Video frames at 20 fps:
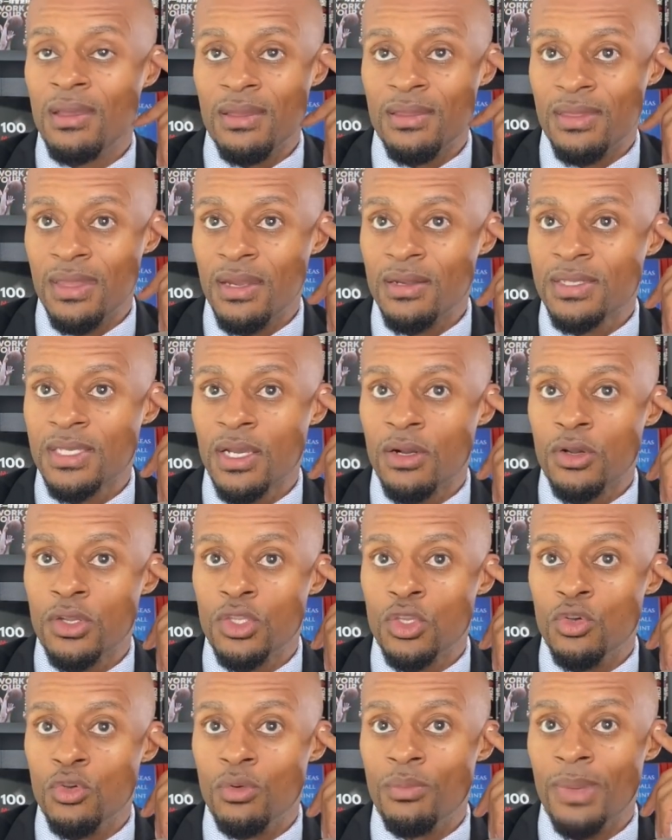They're telling
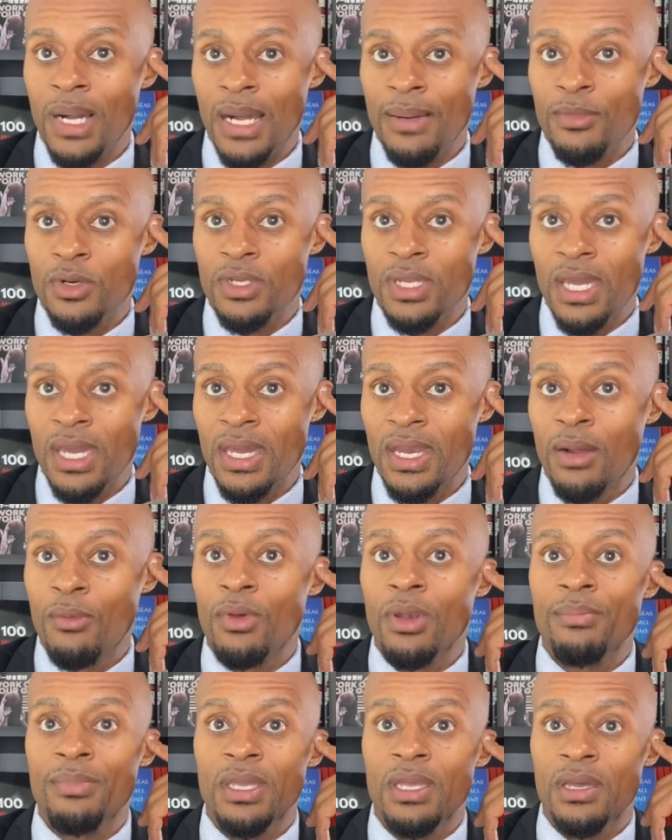you, mom or dad, I
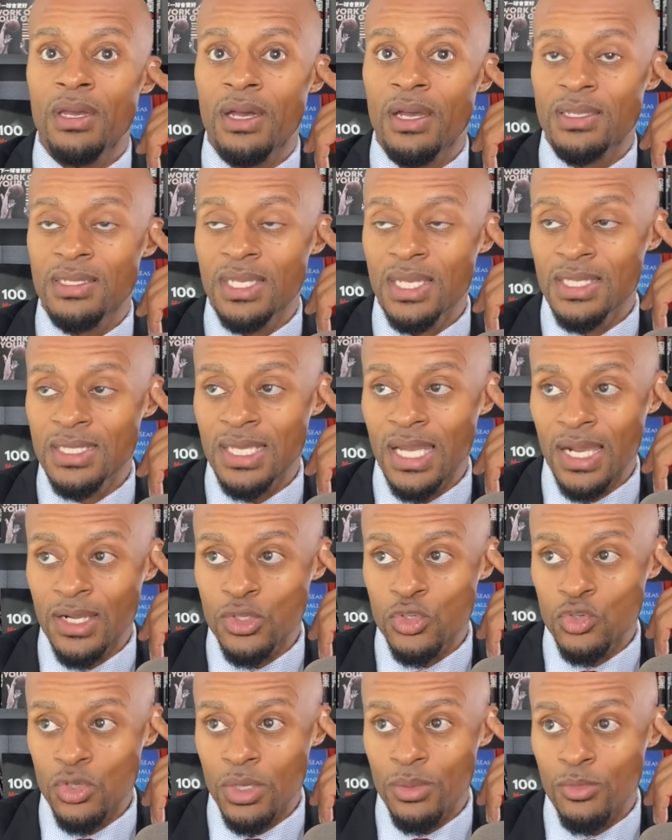want to be a TikTok
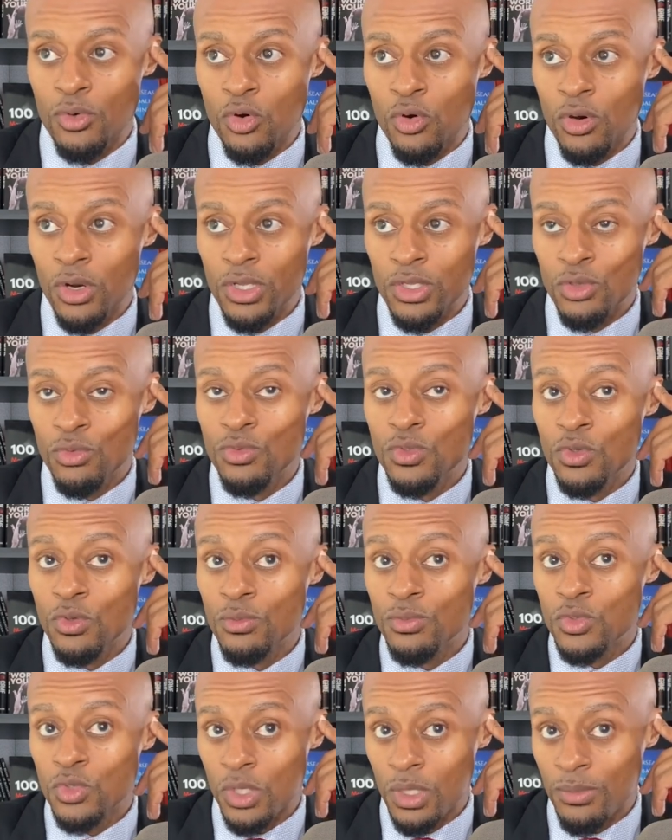streamer or a
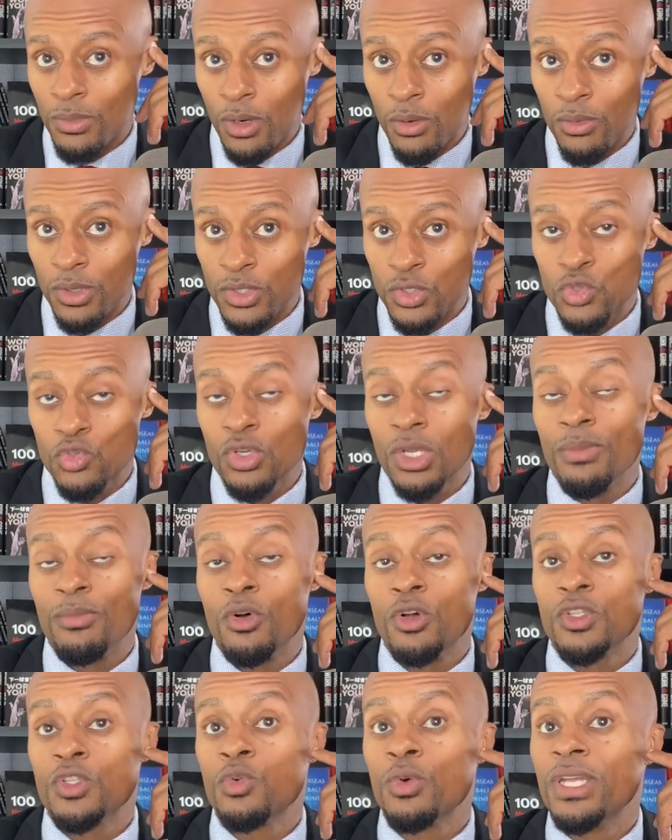YouTube streamer. I want to stream
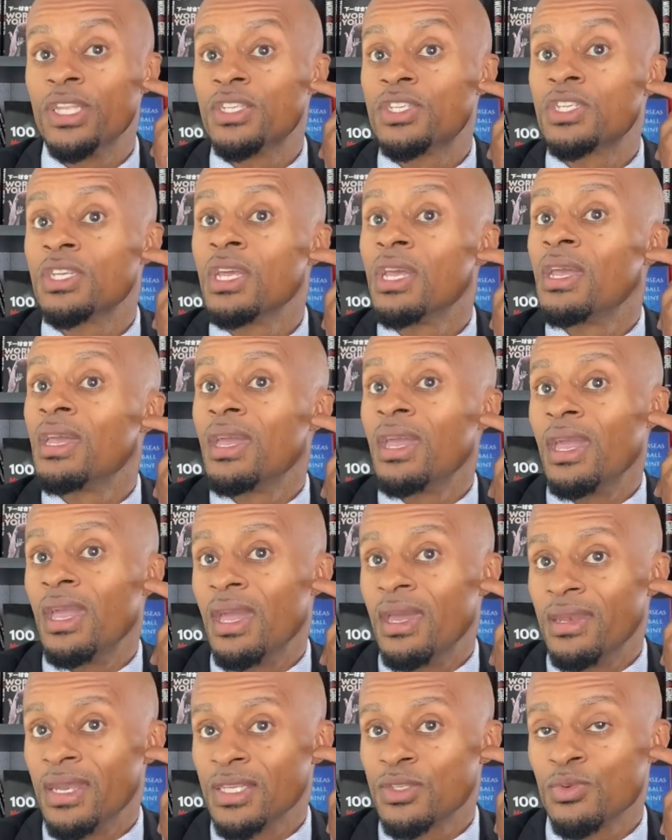on Twitch.
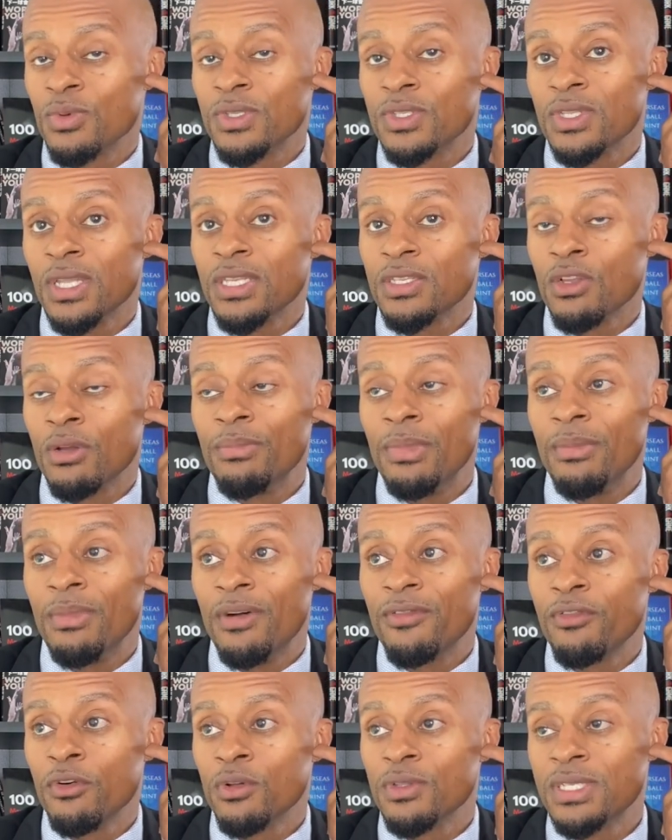And that's going to be
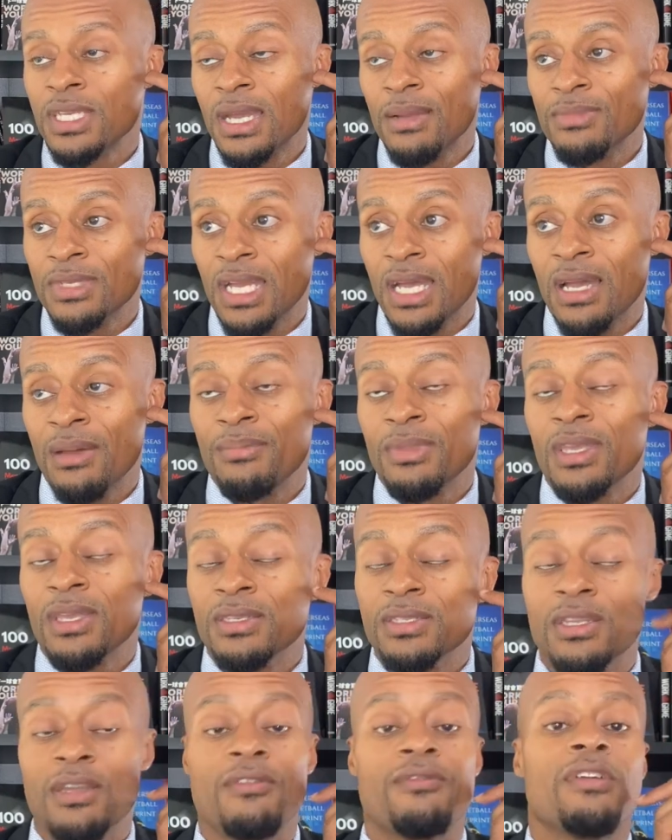my full-time job
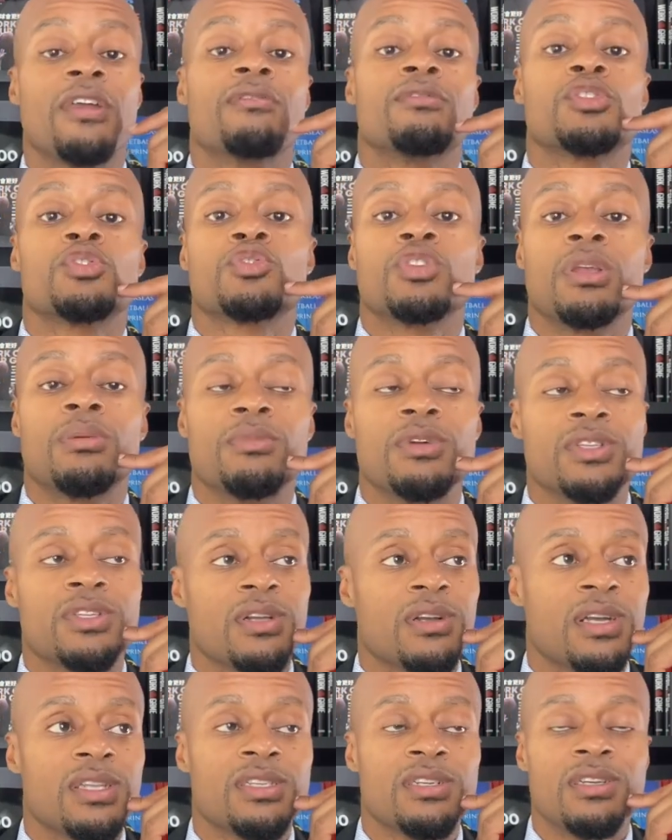because their favorite streamers
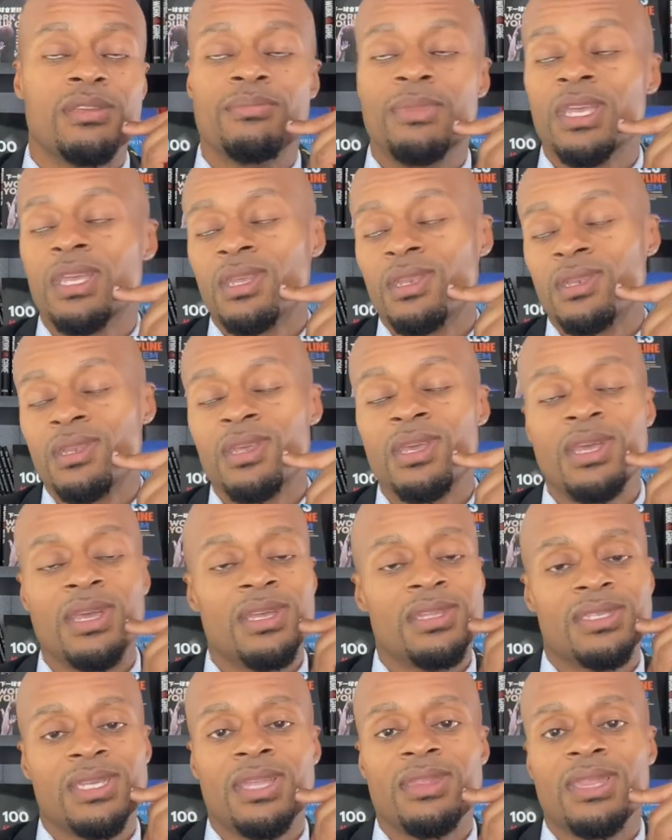are allegedly making
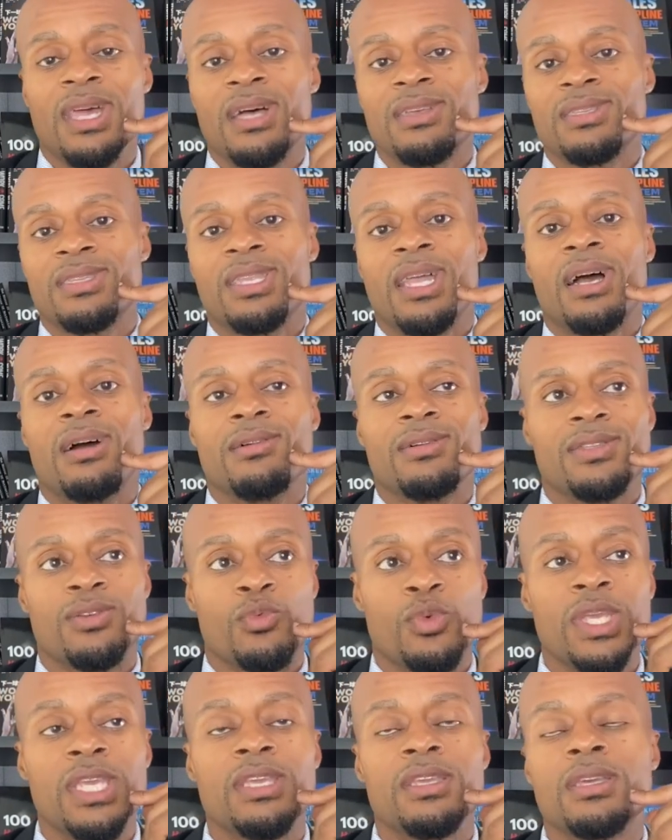$10,000 a
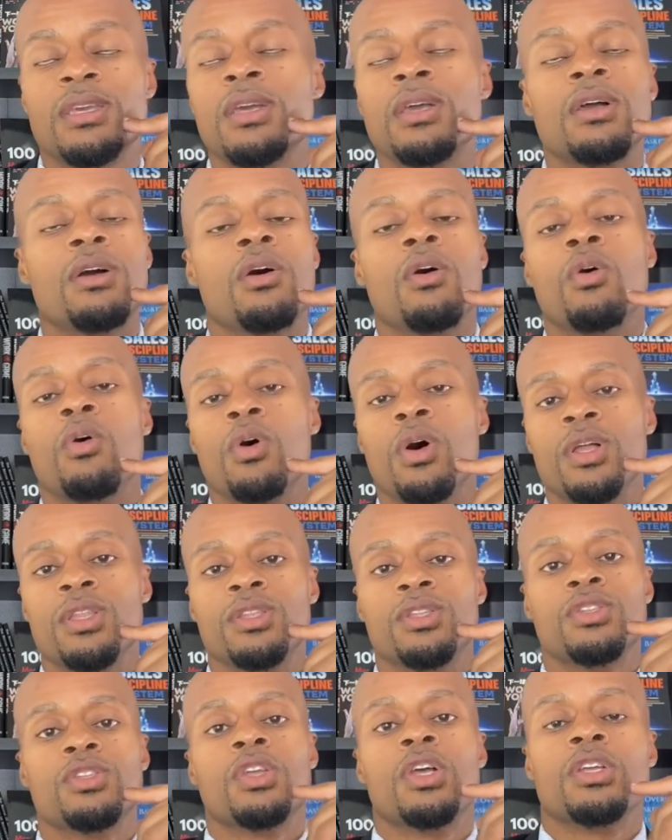week
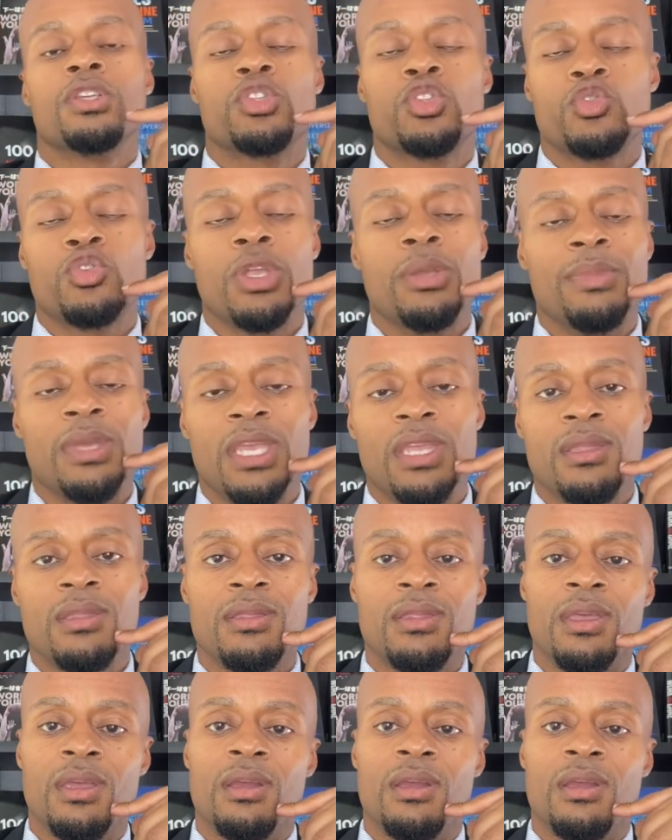on streaming